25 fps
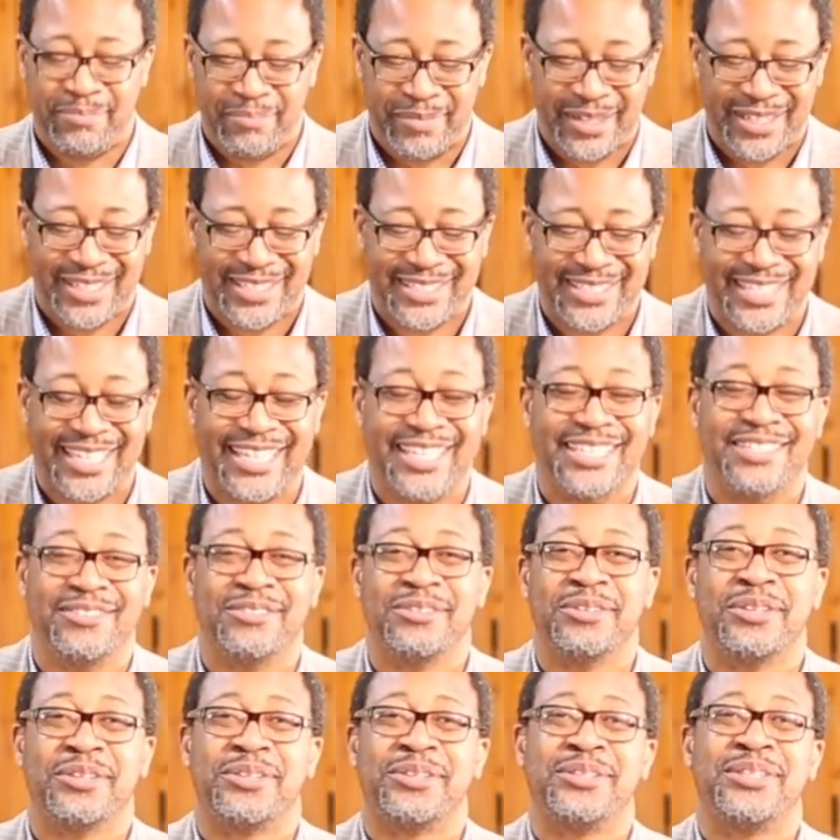in meditating
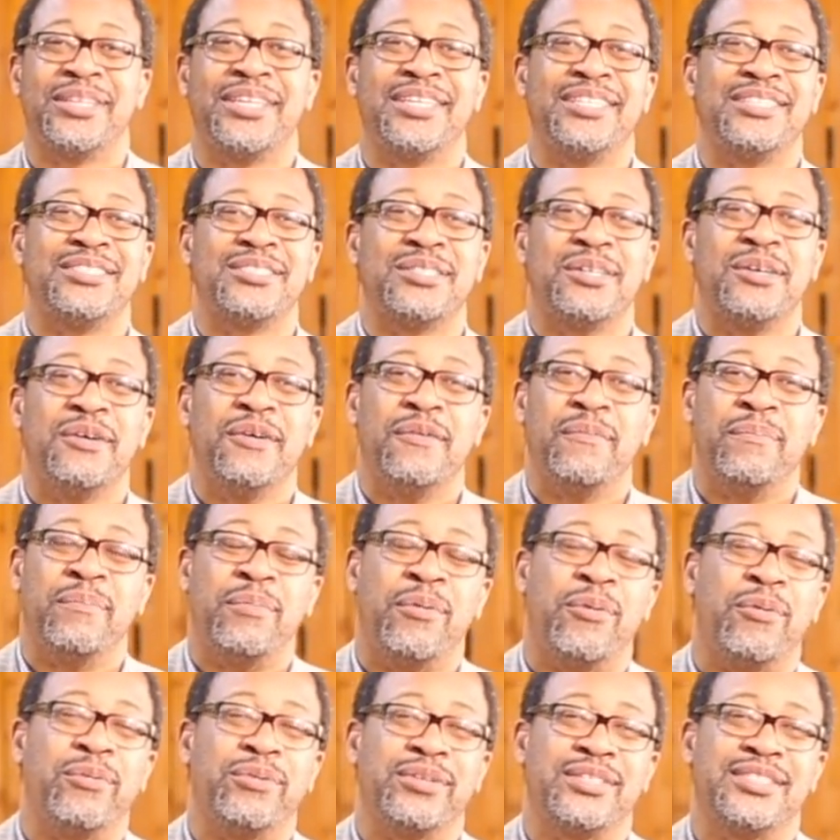on the things
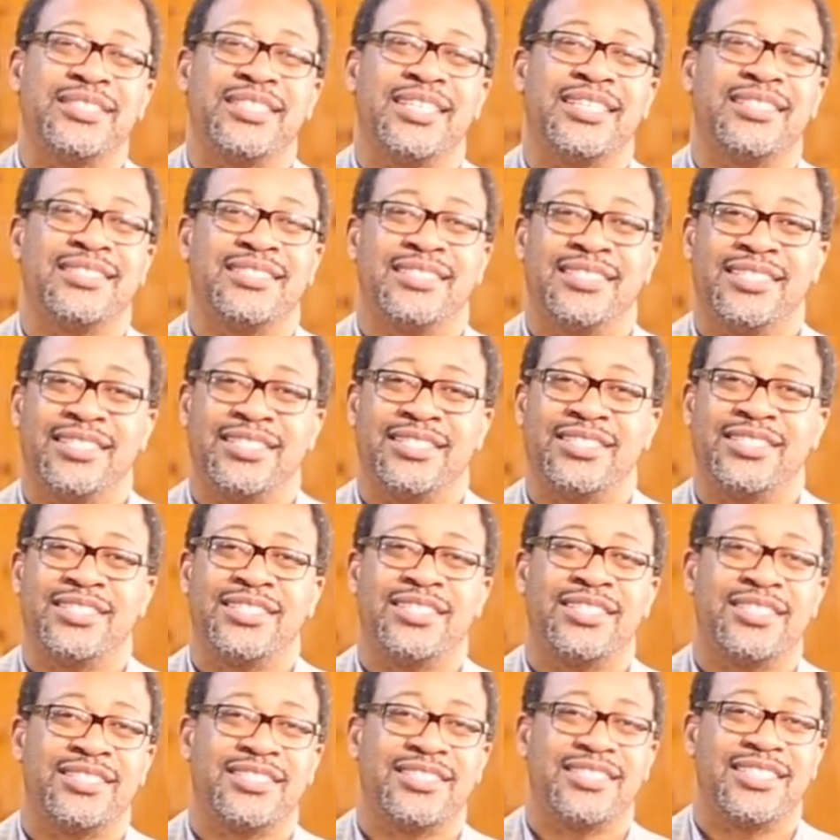Paul says to the
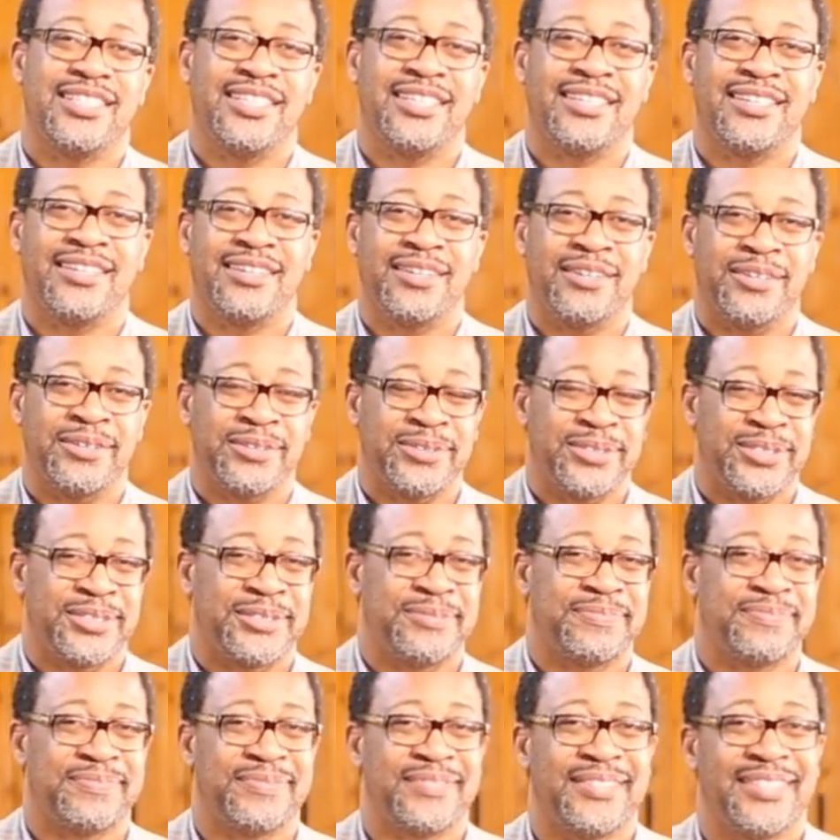church in Colossae.
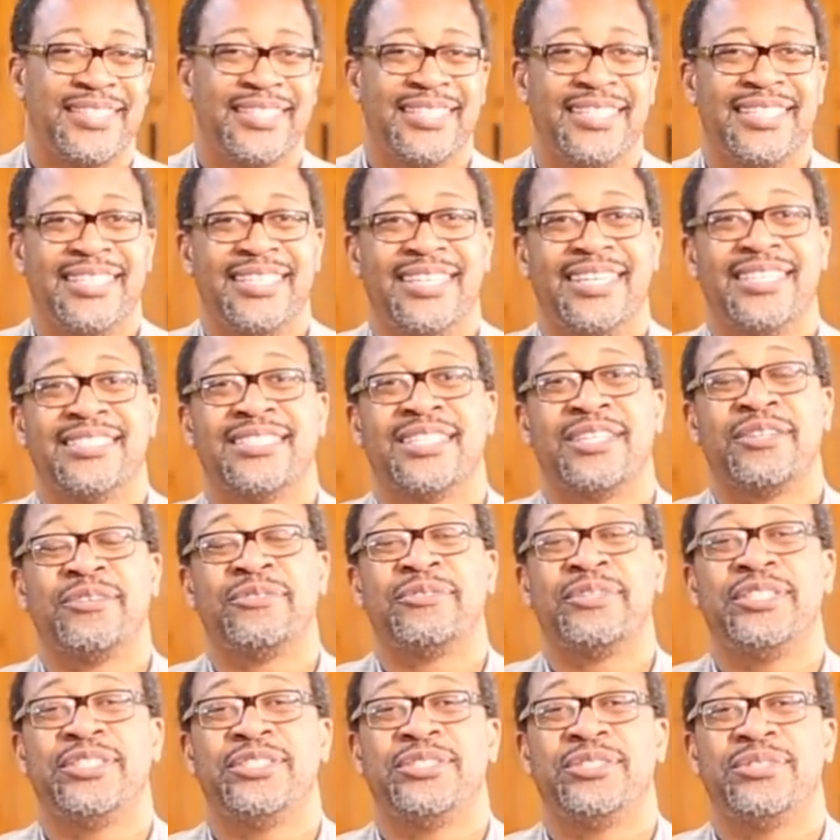As I
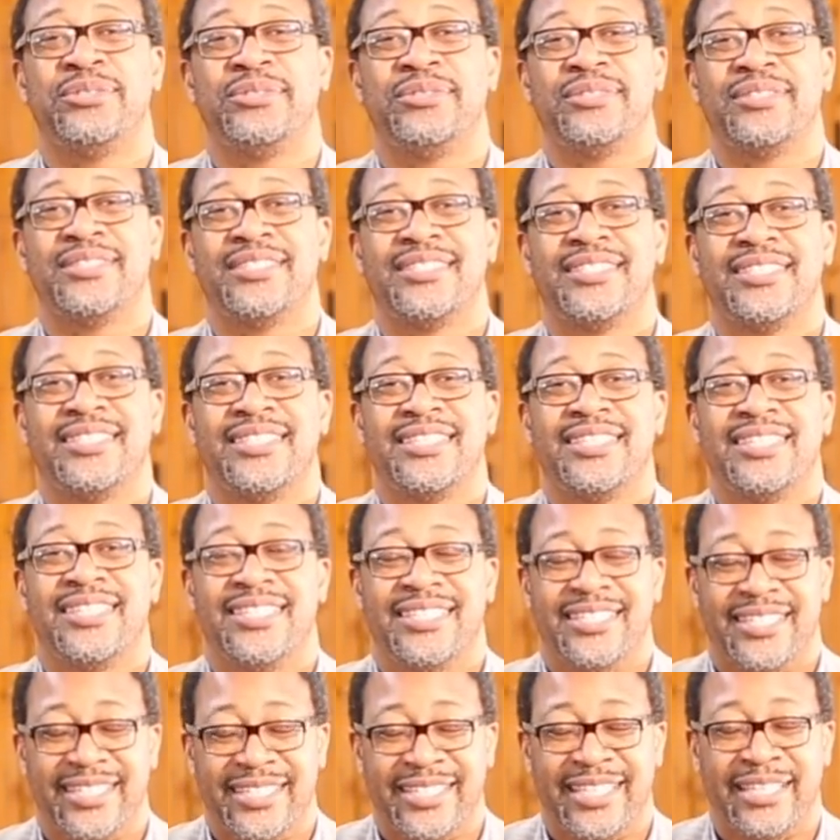greet you
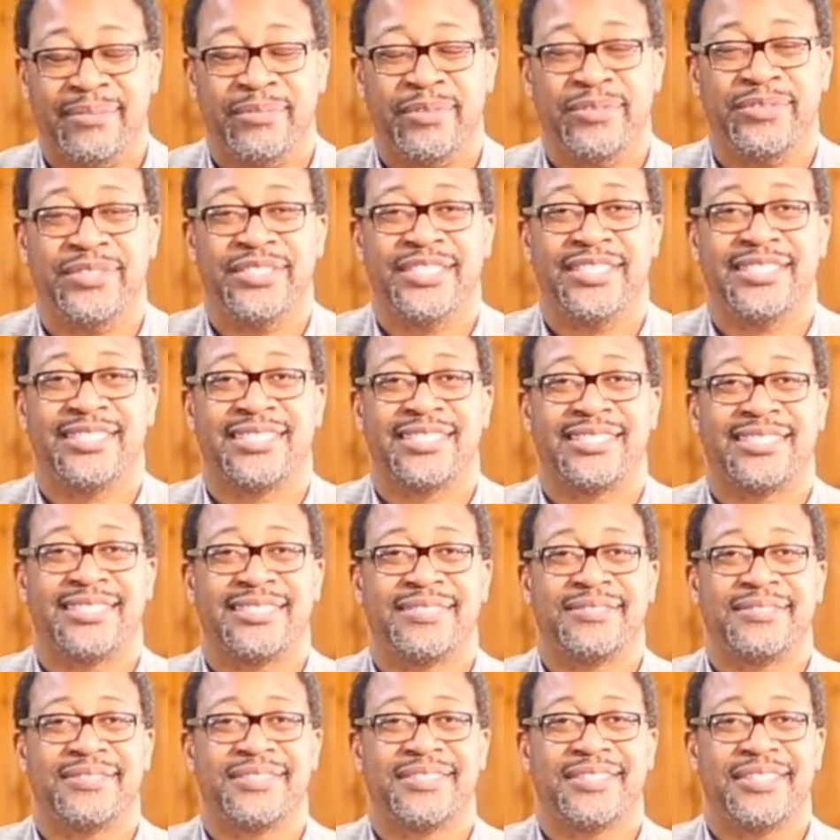in the name of Jesus,
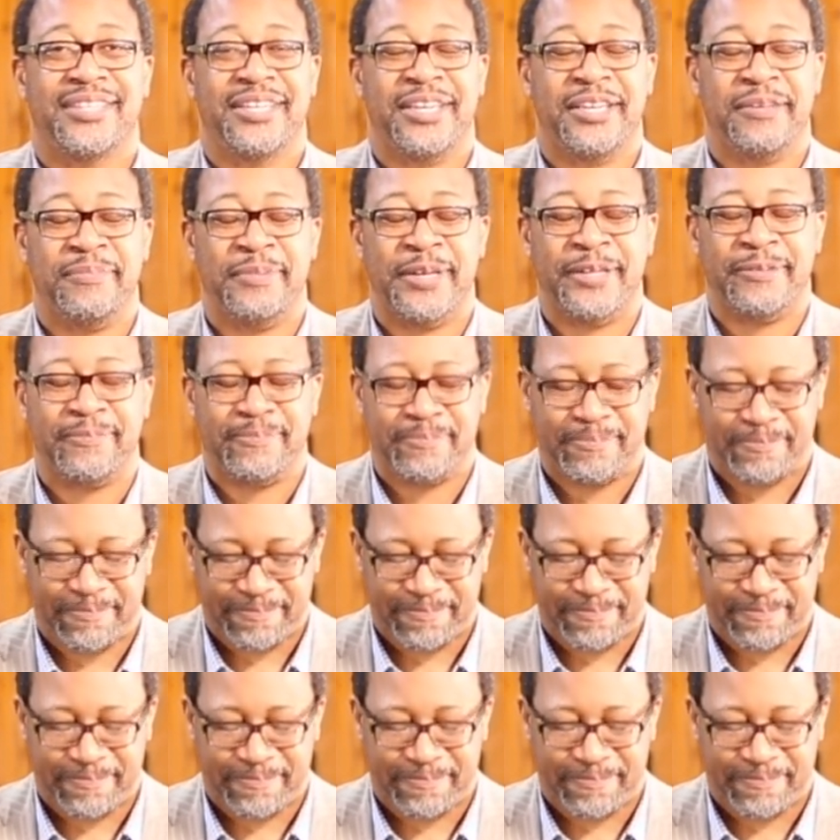amen.